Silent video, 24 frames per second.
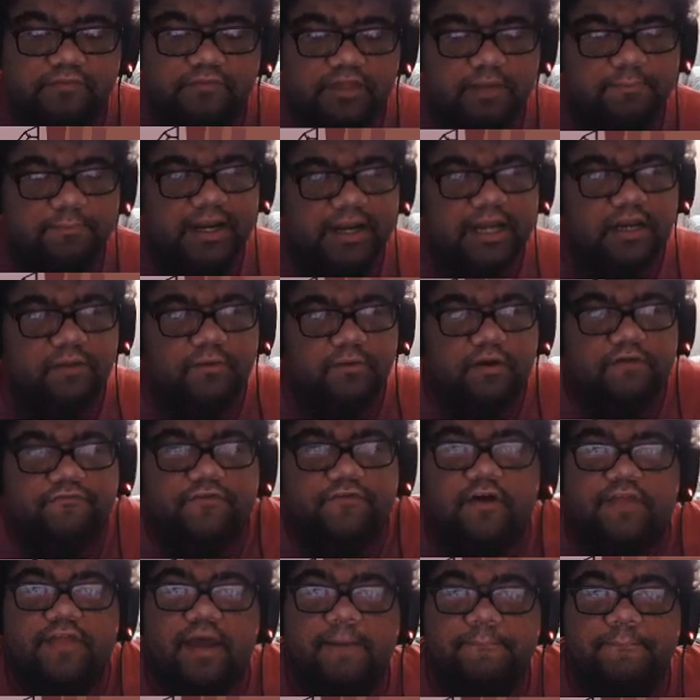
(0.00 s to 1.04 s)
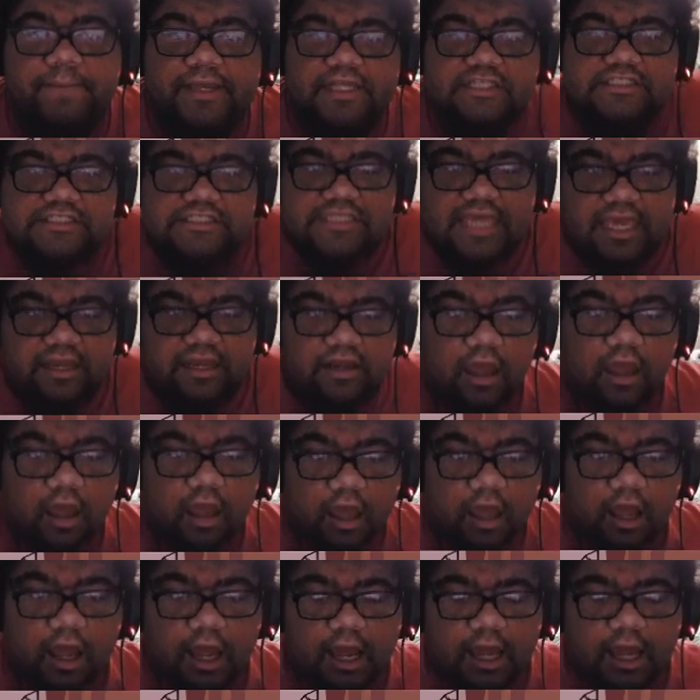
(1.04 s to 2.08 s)
But anyway, with all that being said,
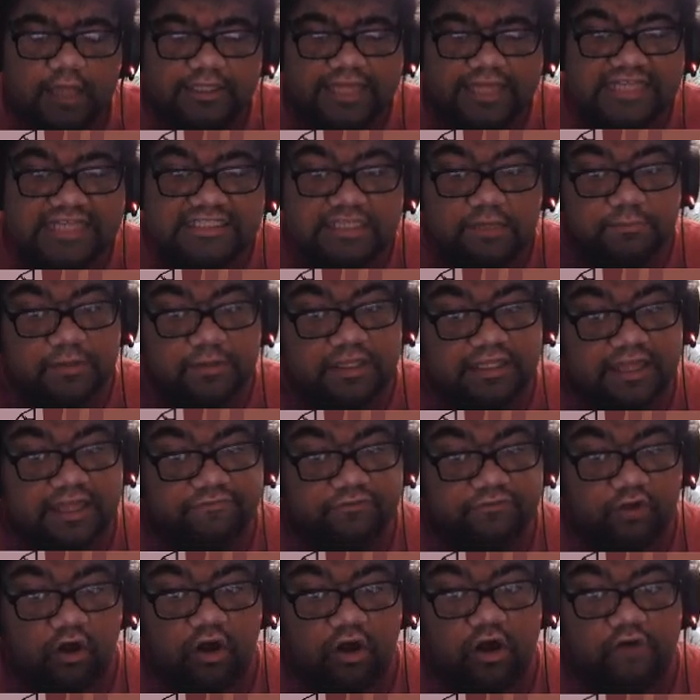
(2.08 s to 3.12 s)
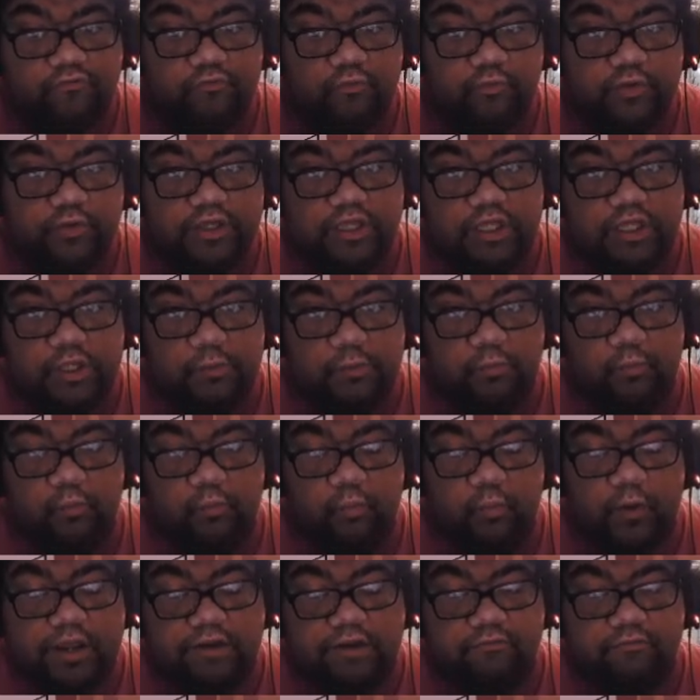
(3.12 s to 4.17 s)
last time we left off, we
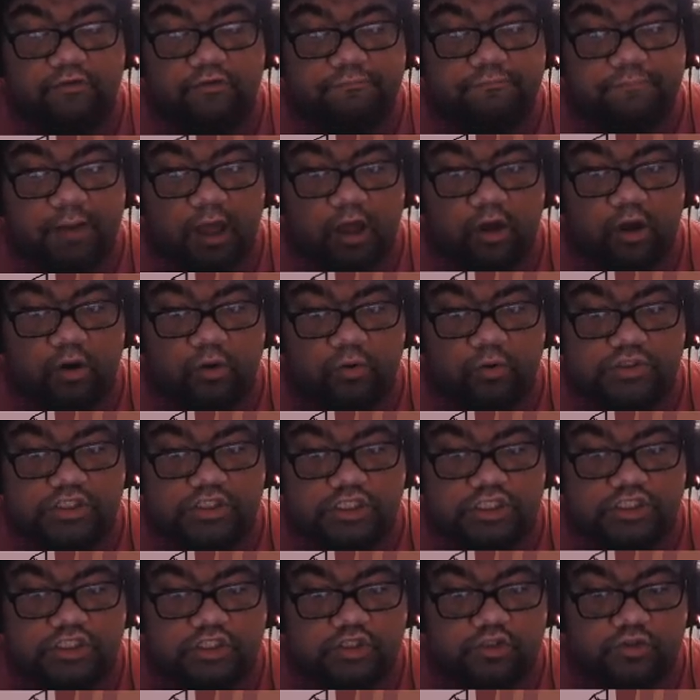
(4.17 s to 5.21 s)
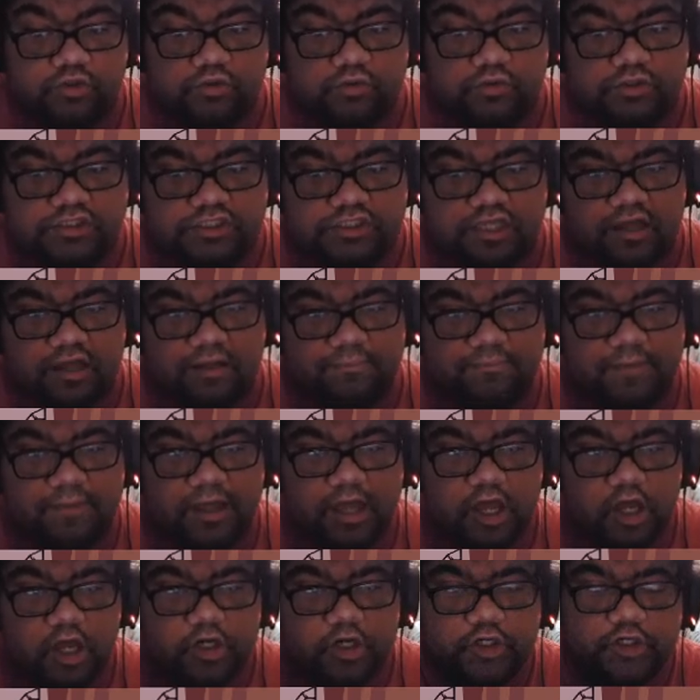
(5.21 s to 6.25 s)
went with Poe to do some
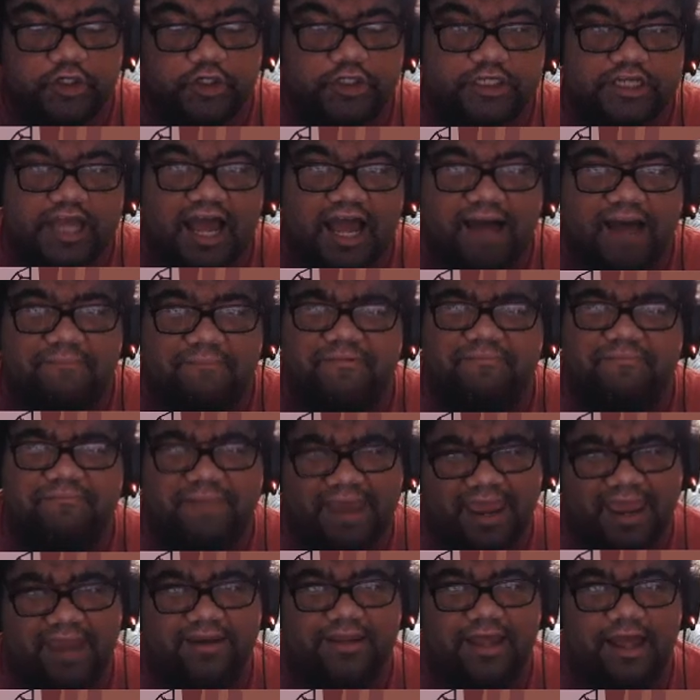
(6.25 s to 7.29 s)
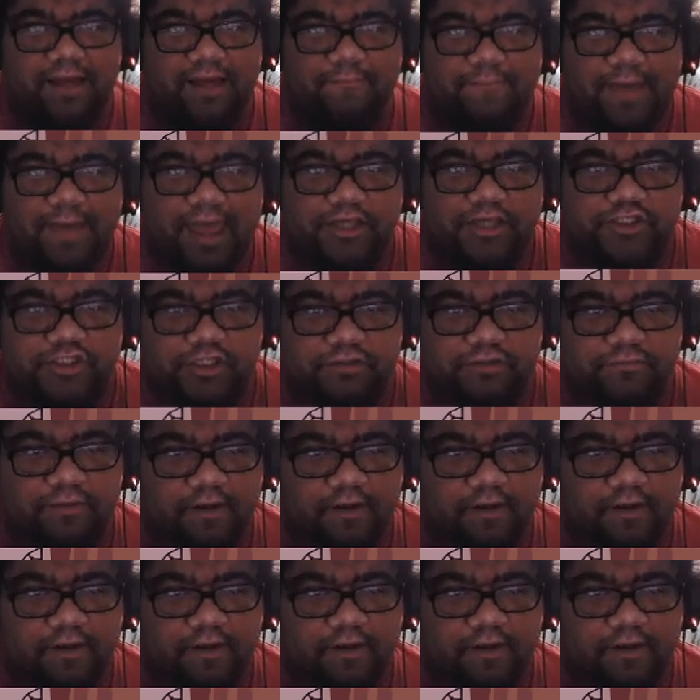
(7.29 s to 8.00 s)
good cop, bad cop action.